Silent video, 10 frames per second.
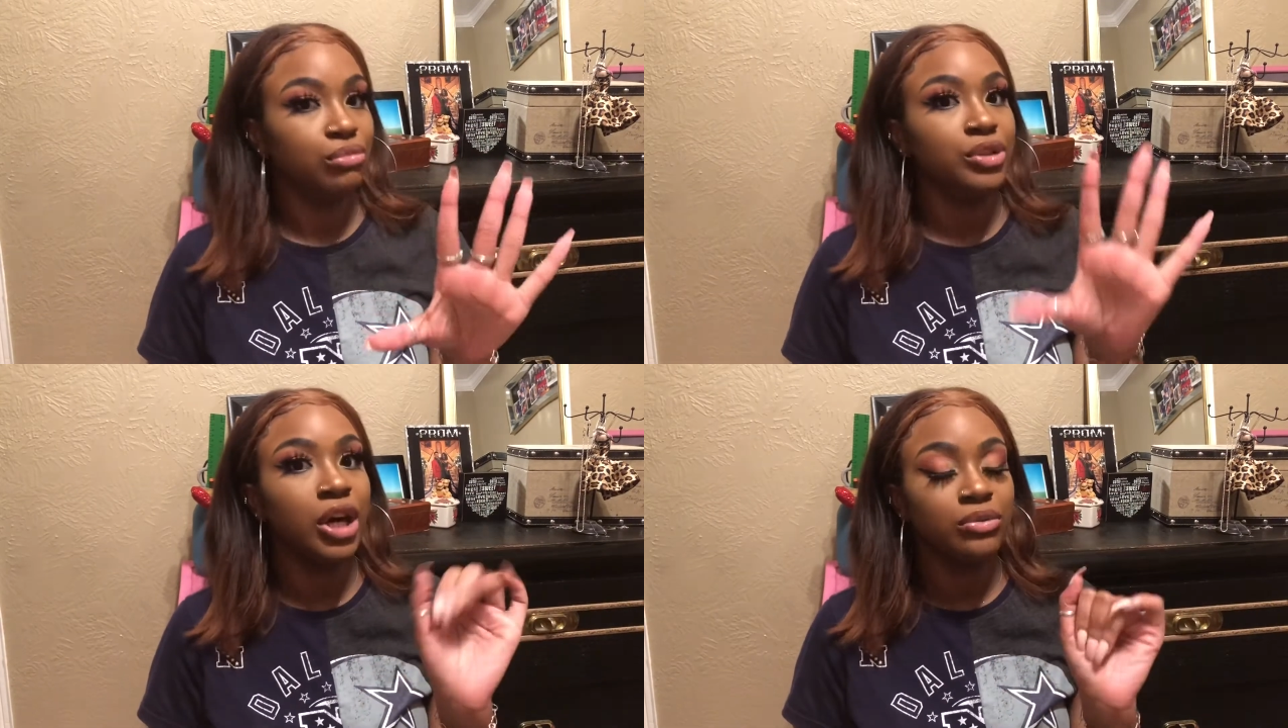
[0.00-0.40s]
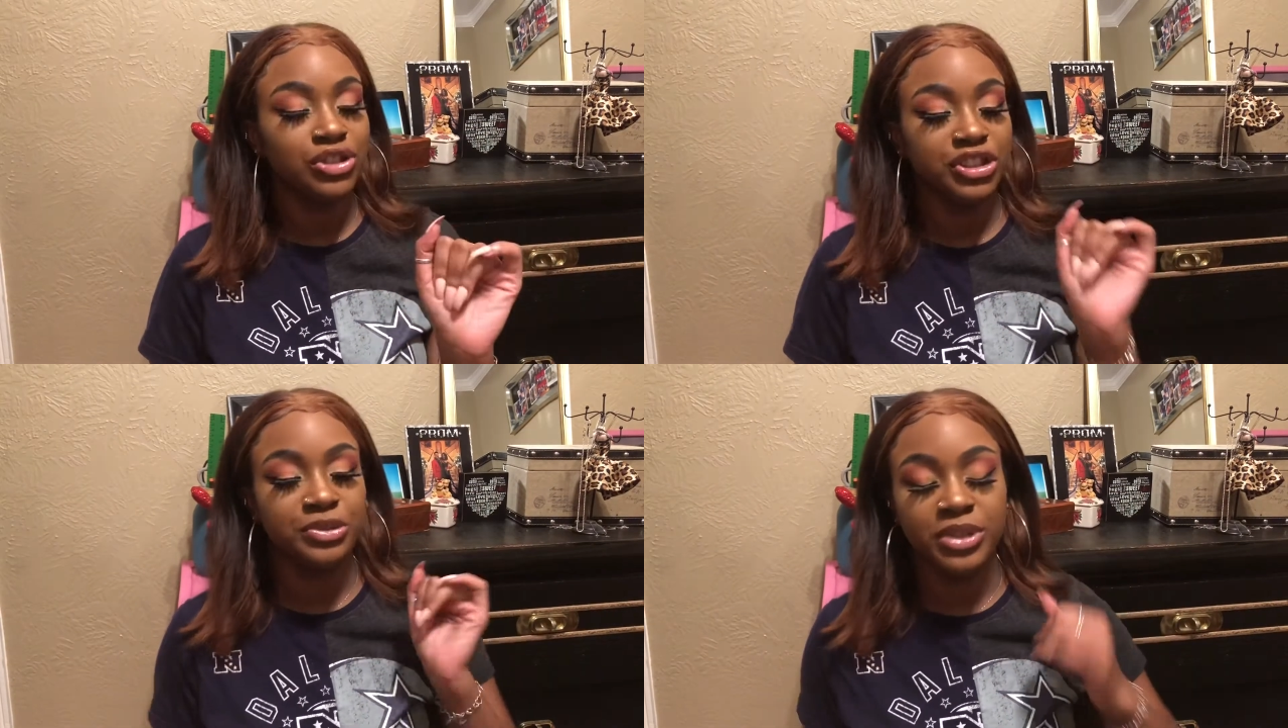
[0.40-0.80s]
don't
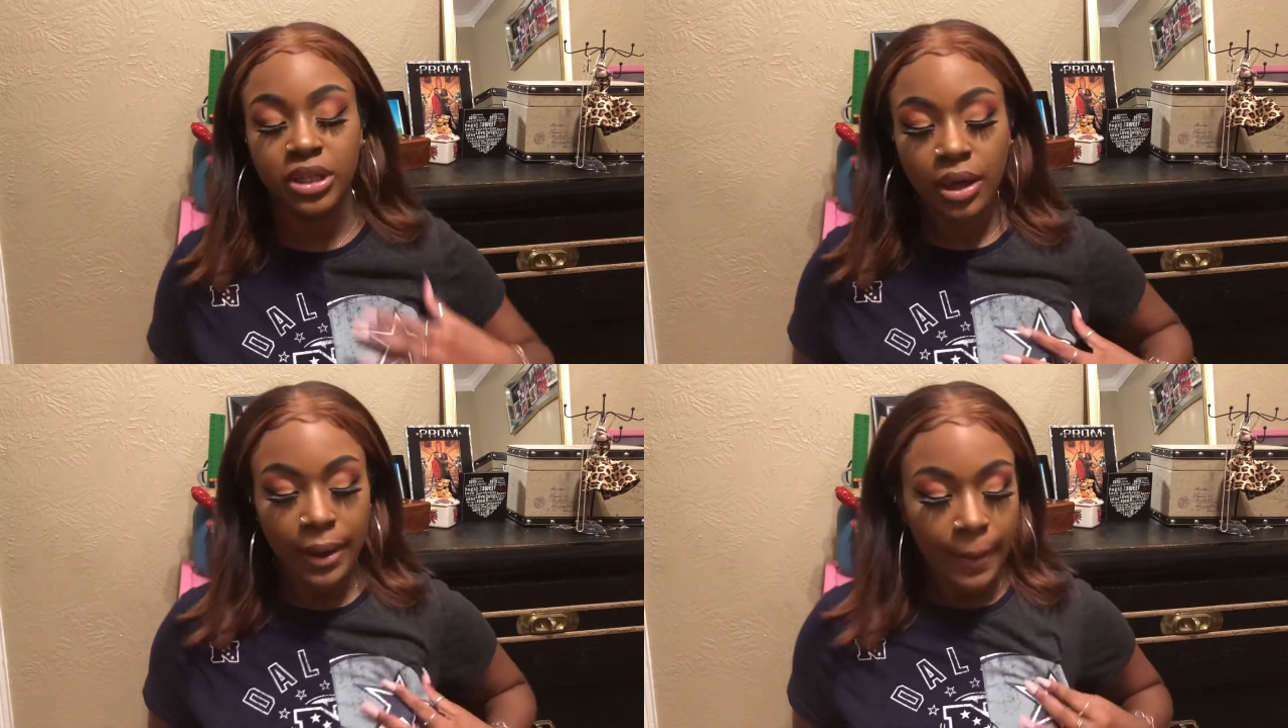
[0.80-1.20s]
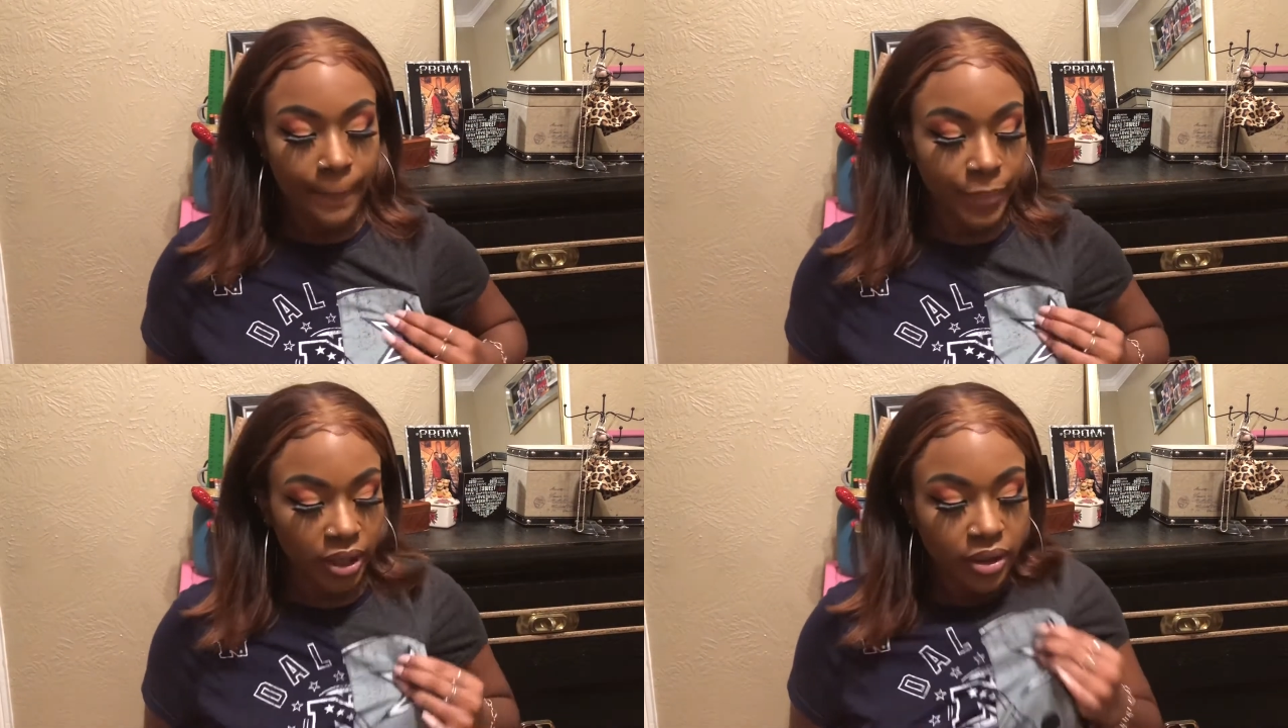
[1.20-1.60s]
judge me.
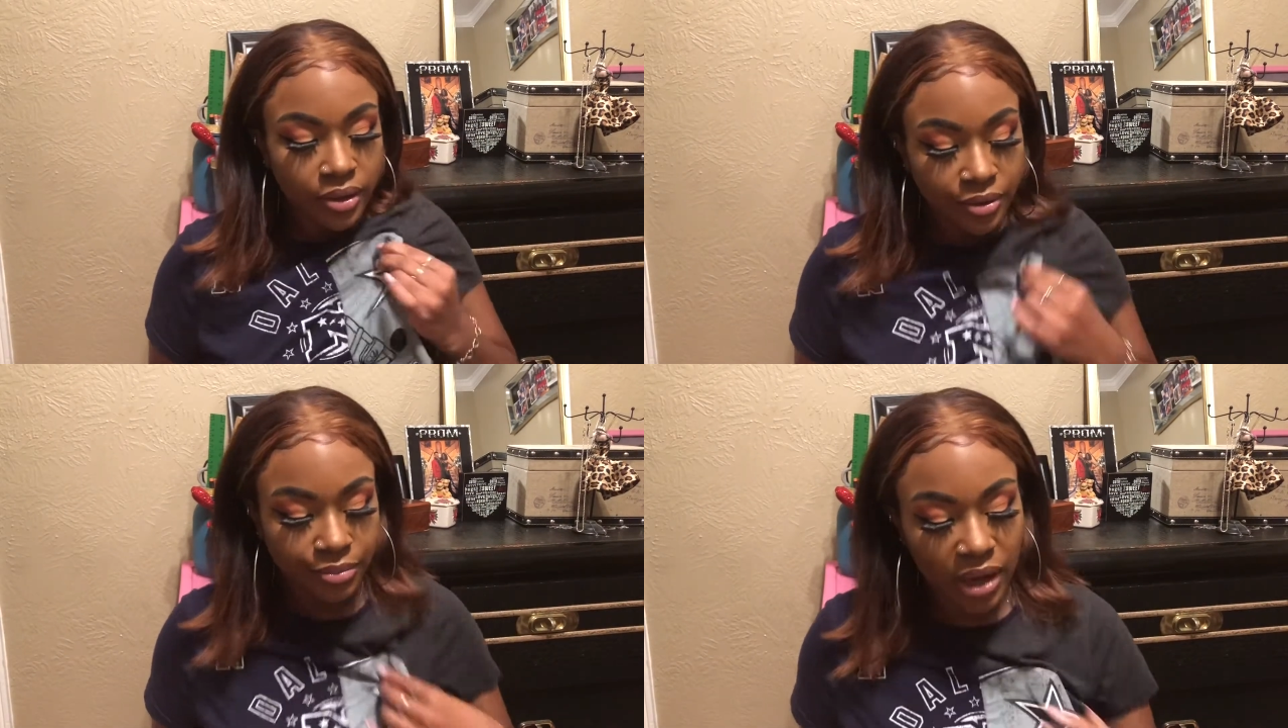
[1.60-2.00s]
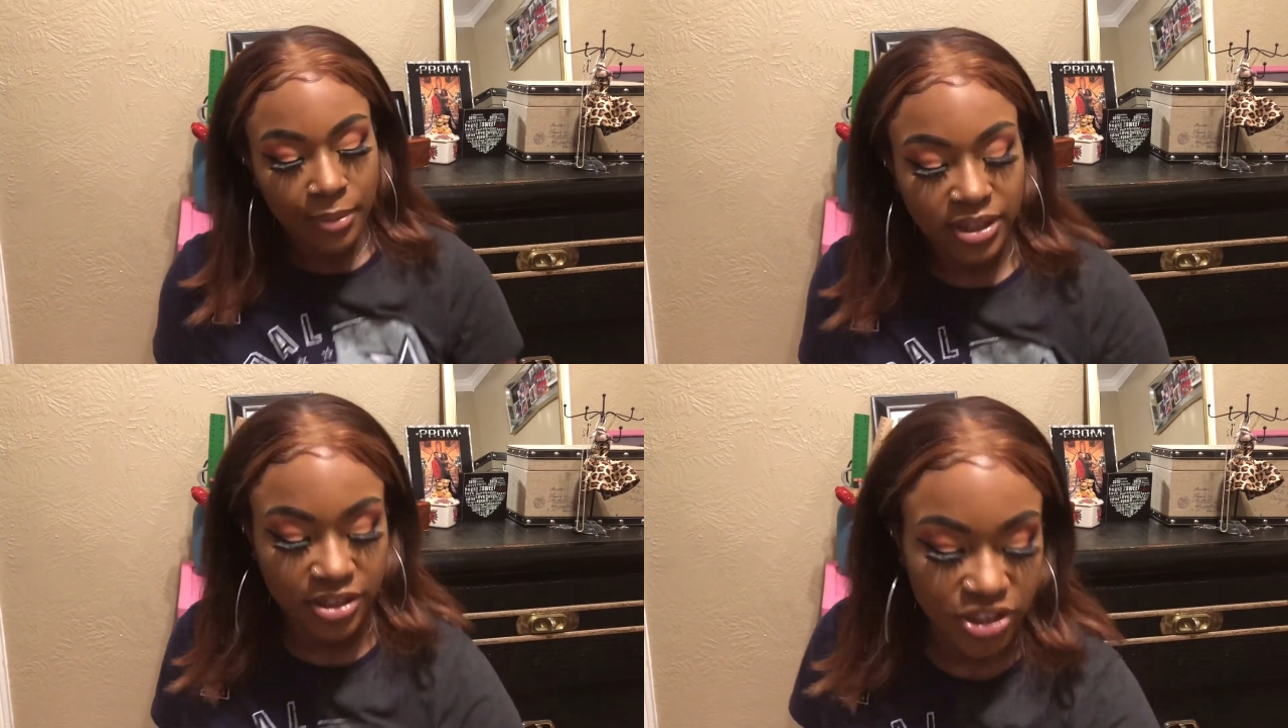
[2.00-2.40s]
But I'm
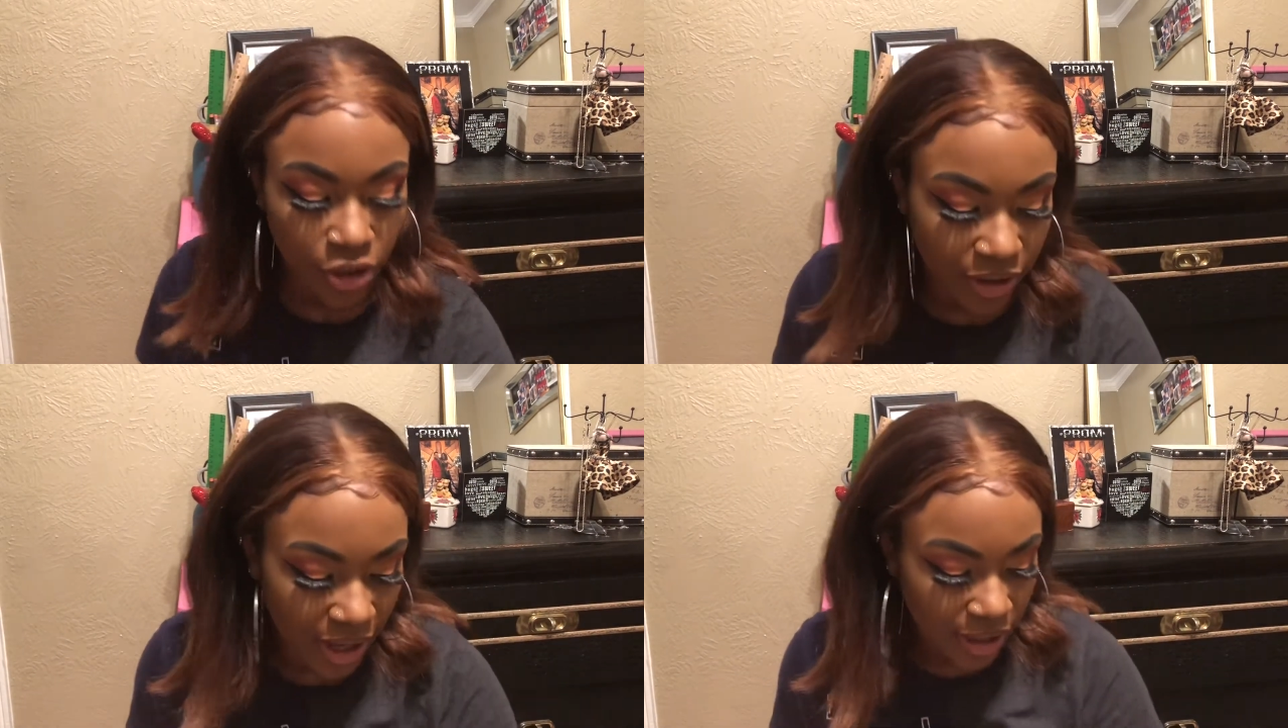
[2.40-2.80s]
about to show y'all